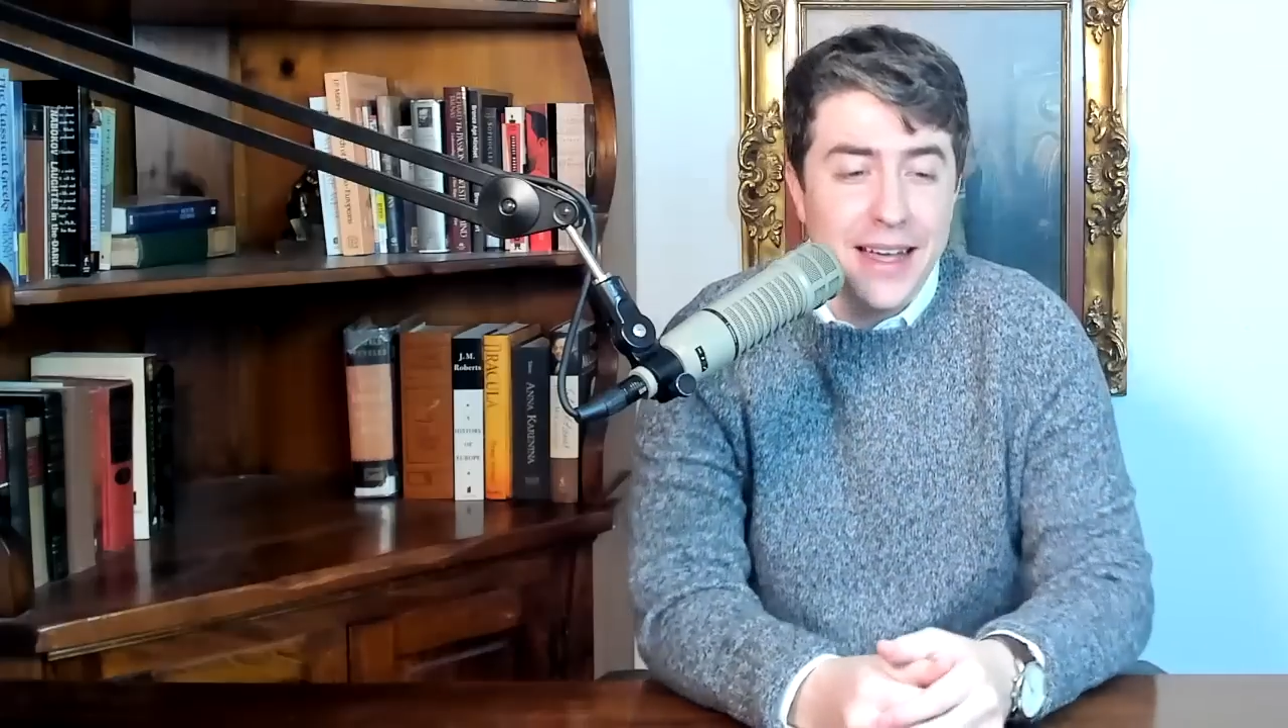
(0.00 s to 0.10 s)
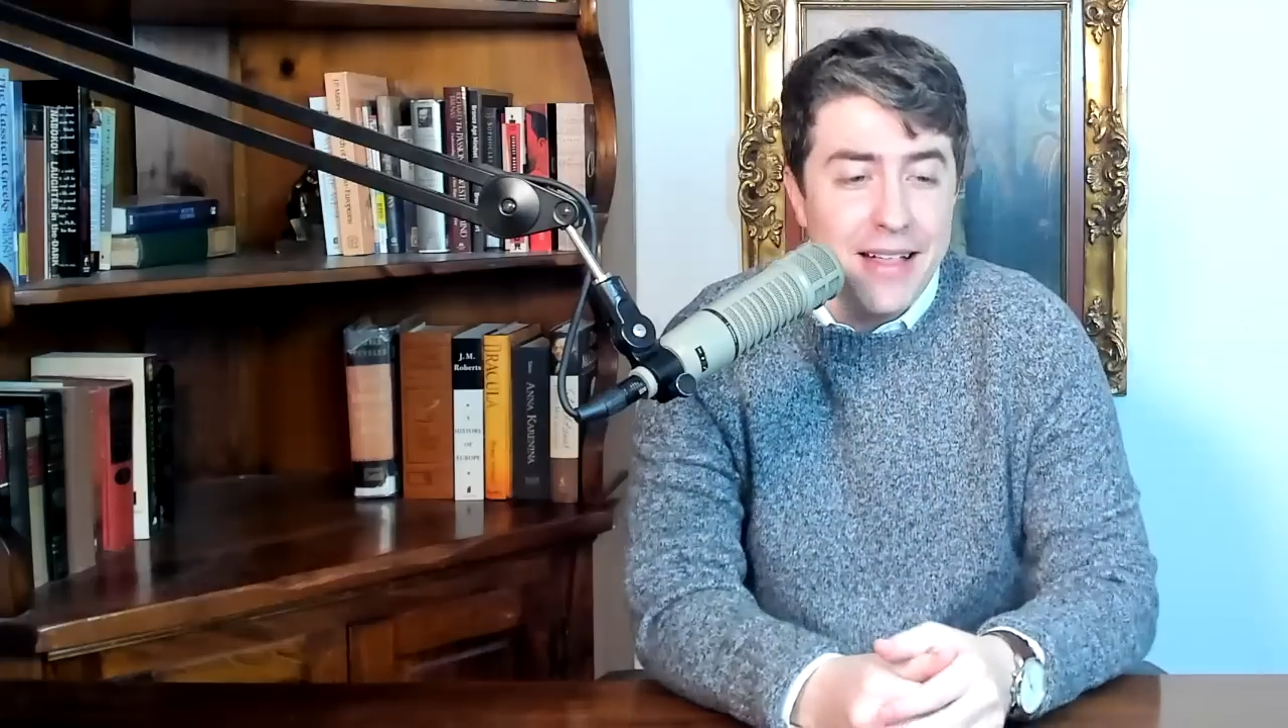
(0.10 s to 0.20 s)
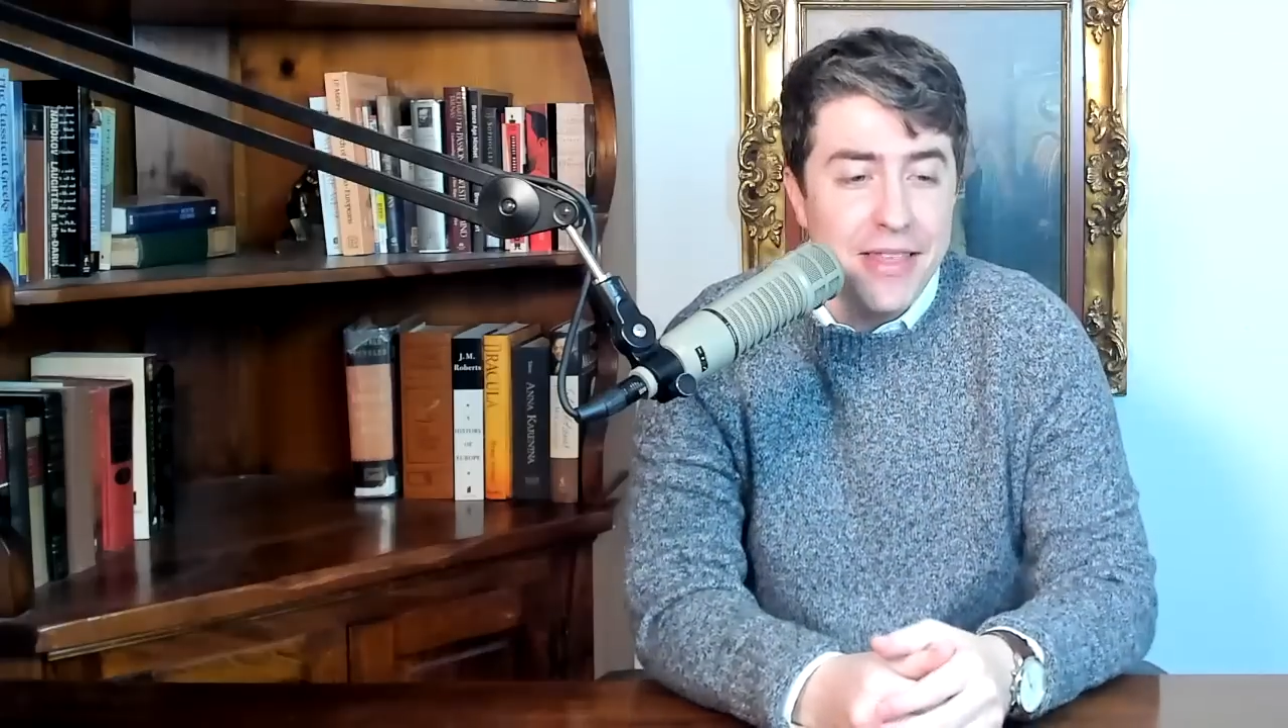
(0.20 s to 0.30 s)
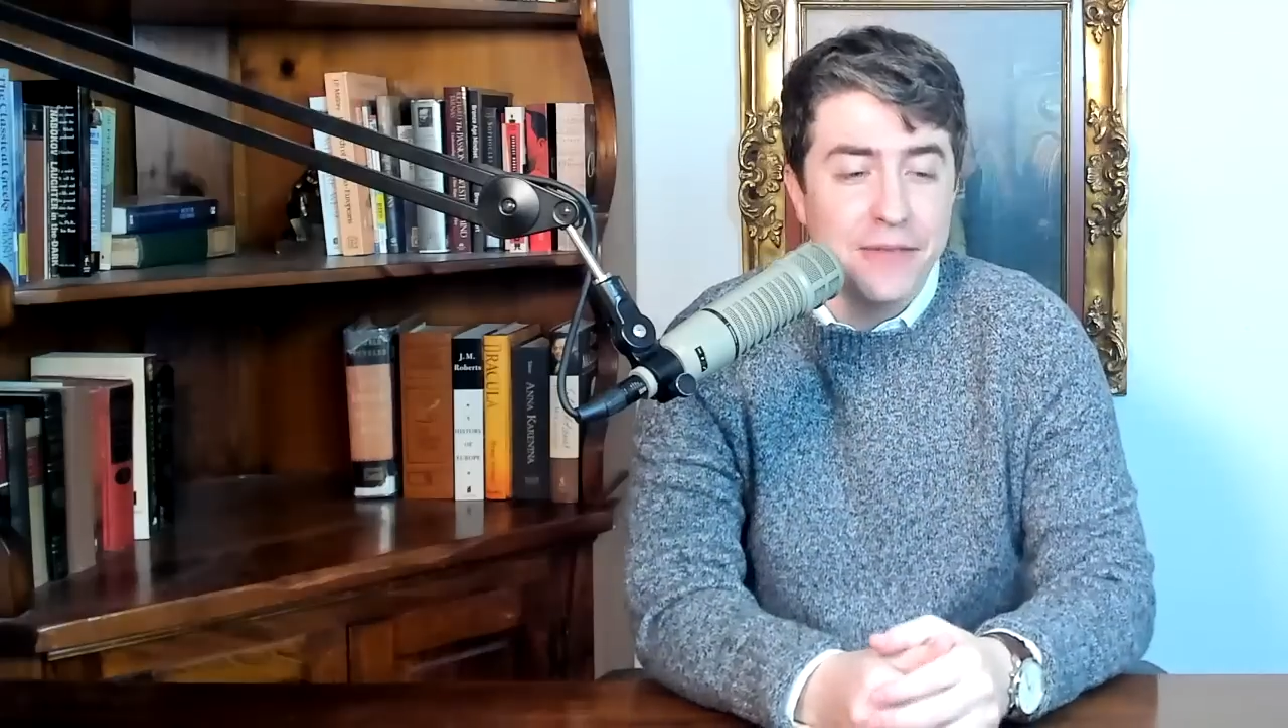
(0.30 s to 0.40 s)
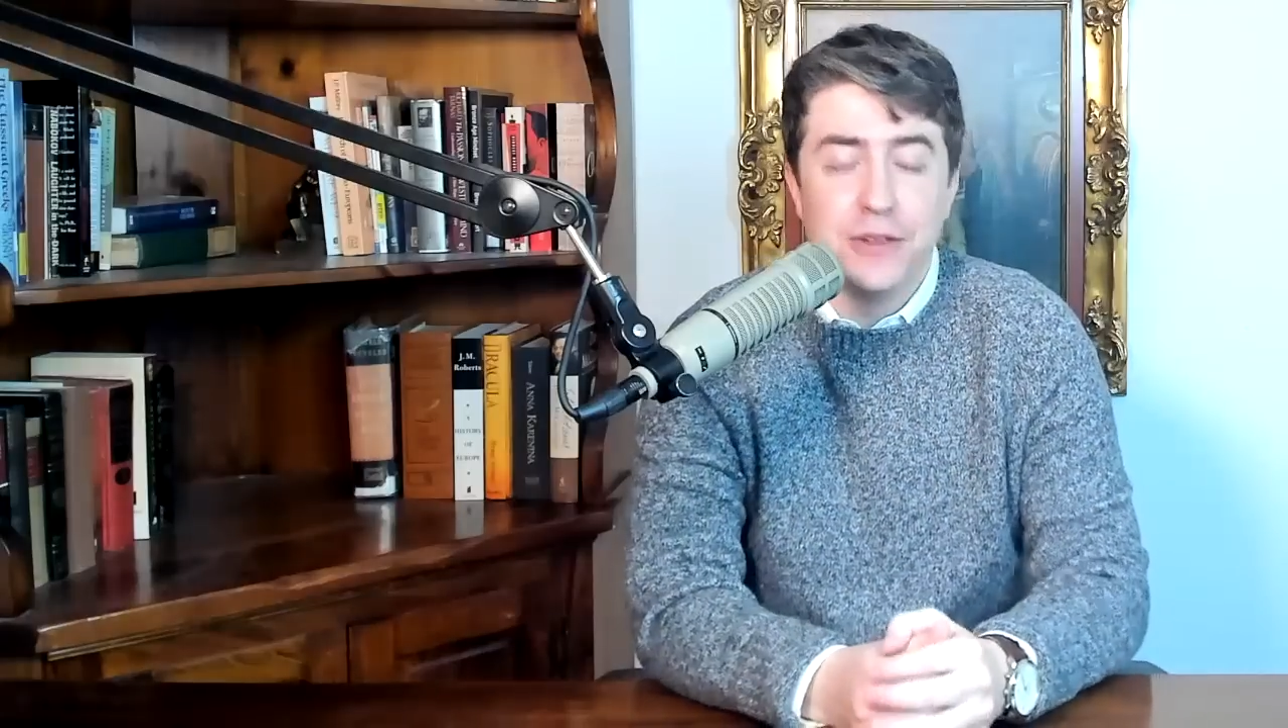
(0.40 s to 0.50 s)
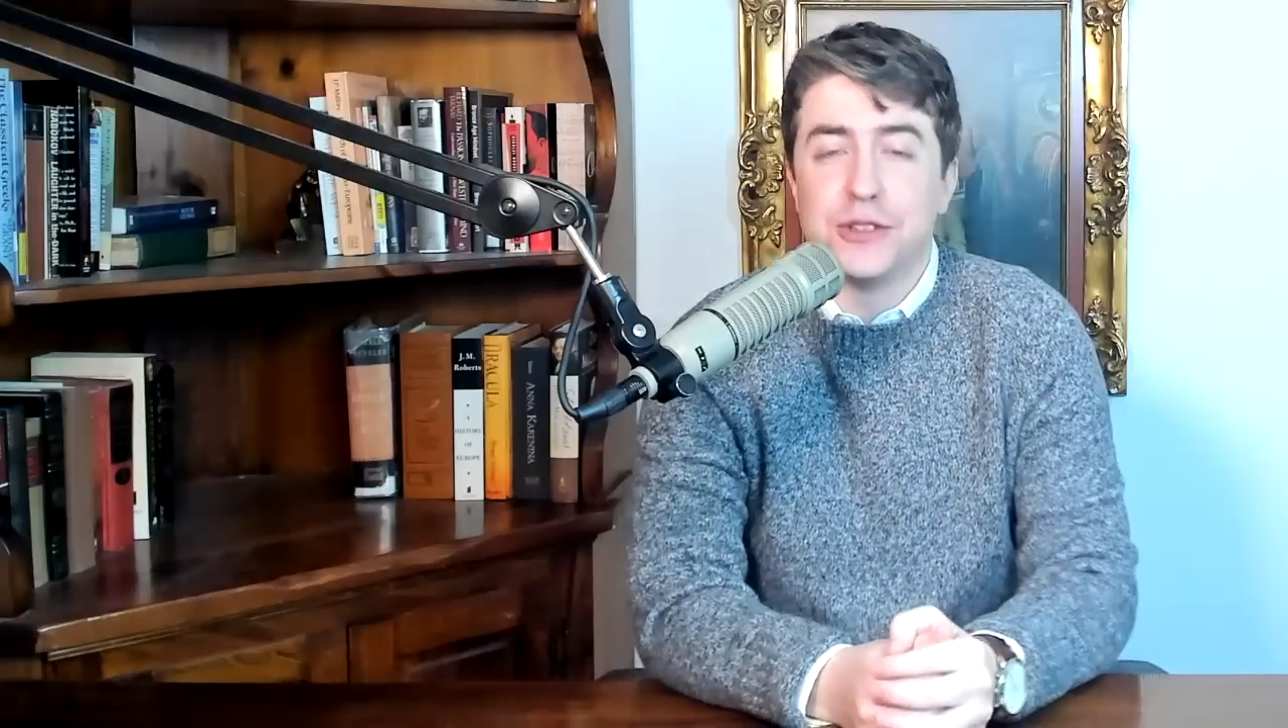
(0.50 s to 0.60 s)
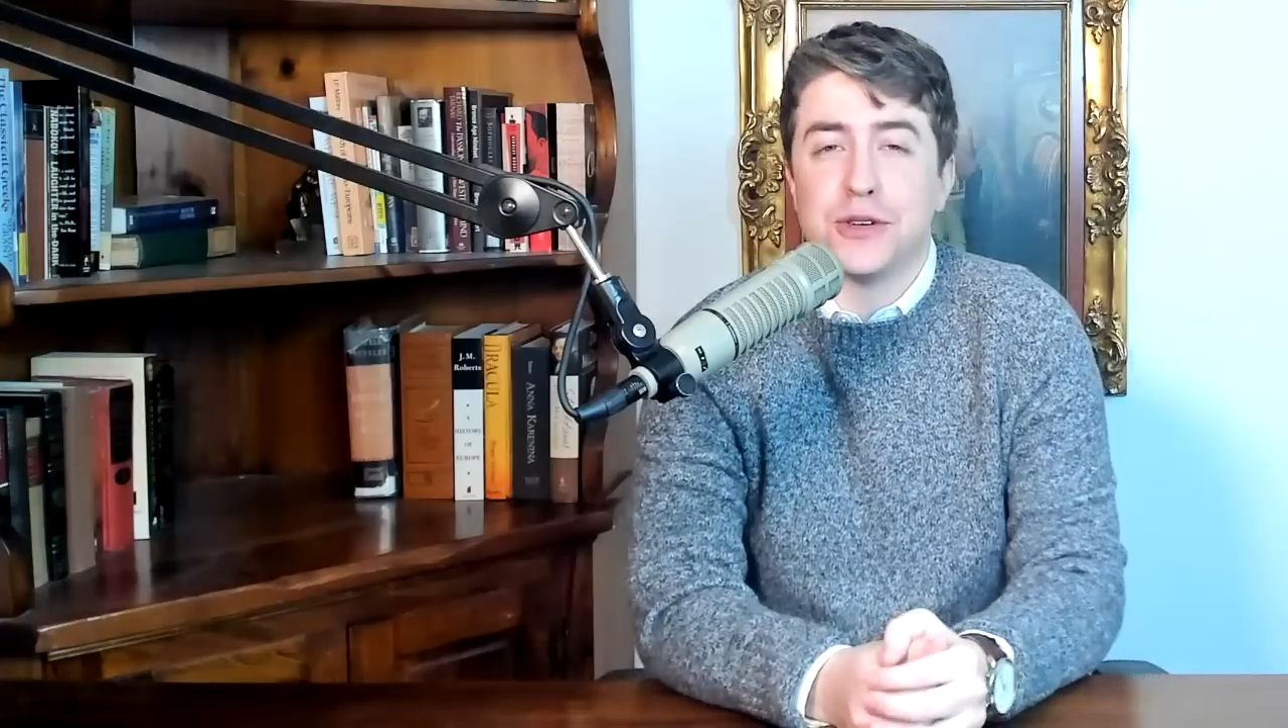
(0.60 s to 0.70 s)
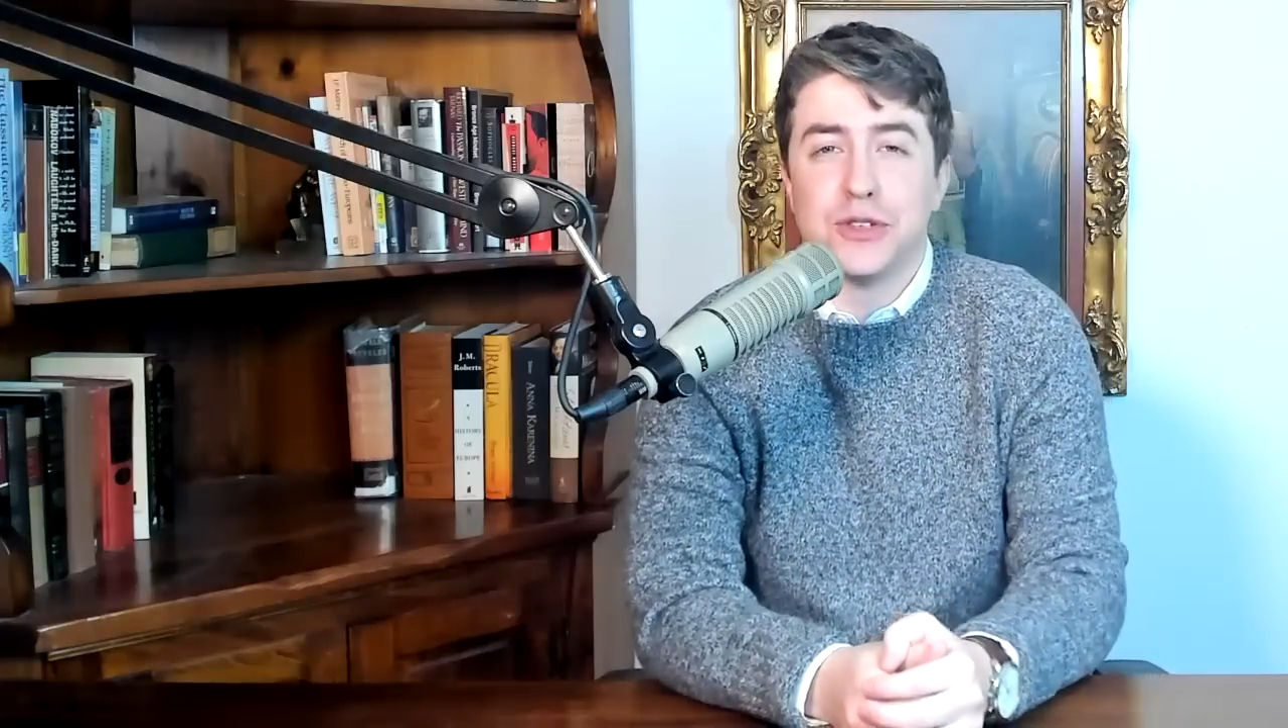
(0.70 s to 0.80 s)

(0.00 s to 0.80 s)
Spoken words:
I think future